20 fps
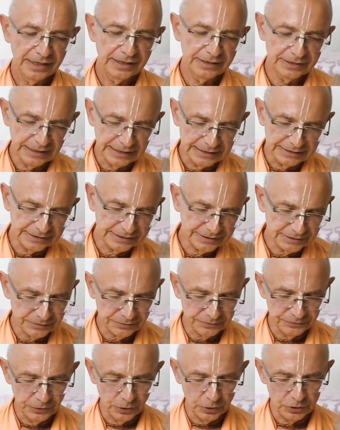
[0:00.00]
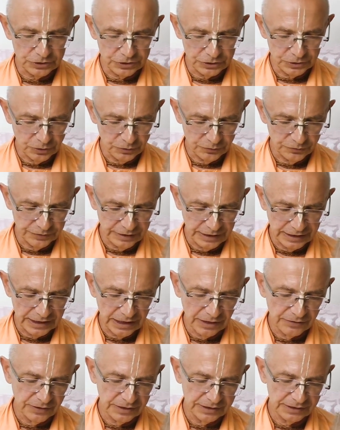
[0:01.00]
That's version of
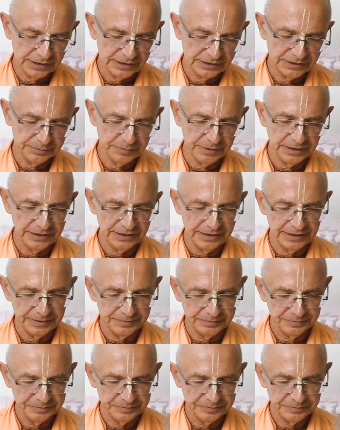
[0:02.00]
Yajnavalkya Smriti.